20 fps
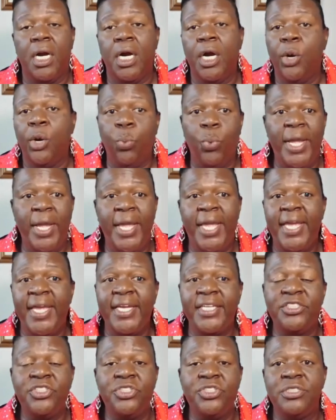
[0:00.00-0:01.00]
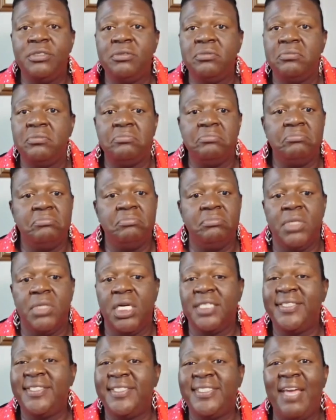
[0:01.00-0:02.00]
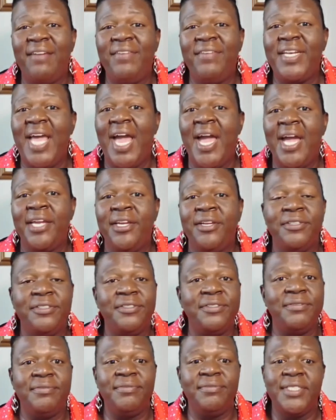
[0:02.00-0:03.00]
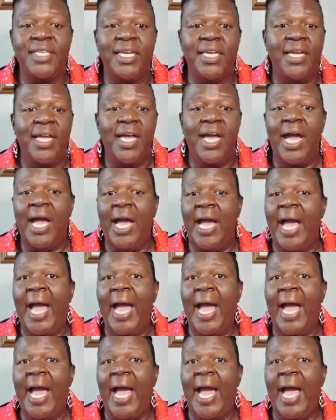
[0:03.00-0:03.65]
a wedge, a 7-iron, a